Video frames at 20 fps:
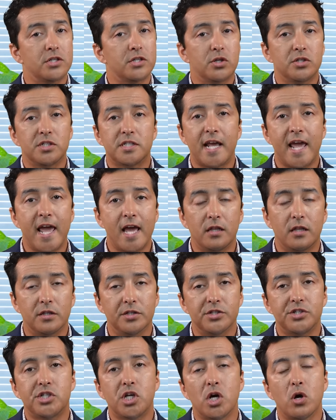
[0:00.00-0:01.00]
So it's
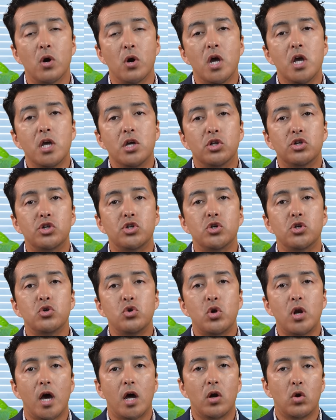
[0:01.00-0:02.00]
endless. So do
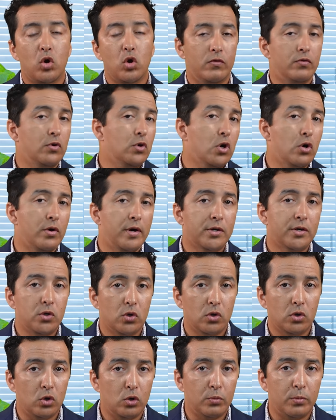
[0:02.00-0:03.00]
not overcorrect
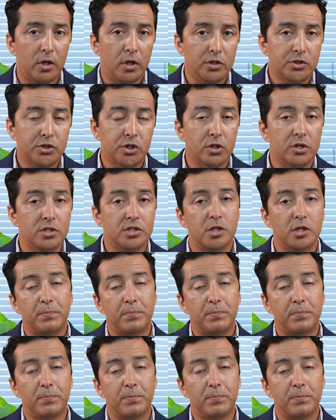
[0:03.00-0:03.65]
your low blood sugars.